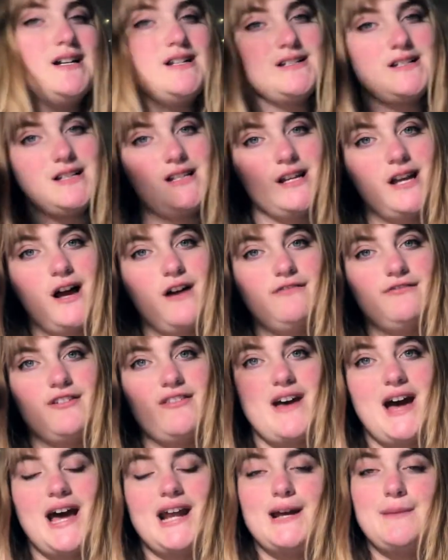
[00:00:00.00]
So look out for
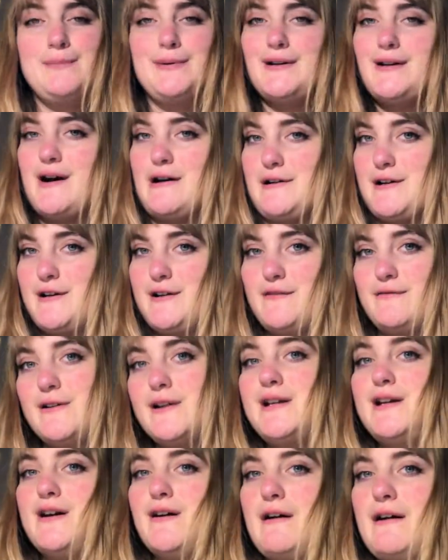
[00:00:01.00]
that. I put out a new
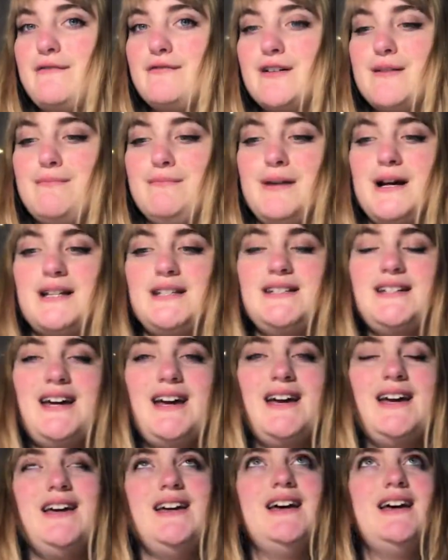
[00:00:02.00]
video every
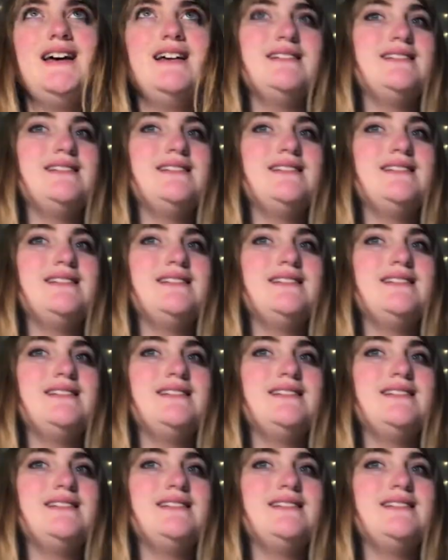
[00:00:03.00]
Monday.